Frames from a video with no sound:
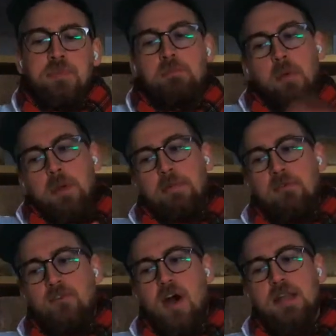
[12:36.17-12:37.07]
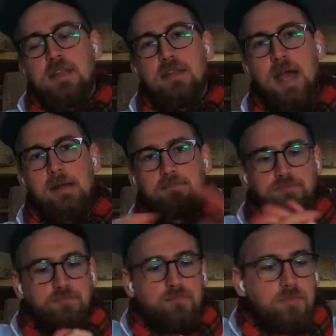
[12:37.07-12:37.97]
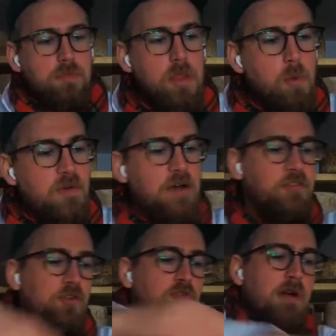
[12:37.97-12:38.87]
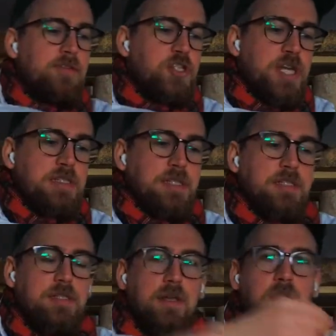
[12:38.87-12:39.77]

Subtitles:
but we provided that with our four other cheeses,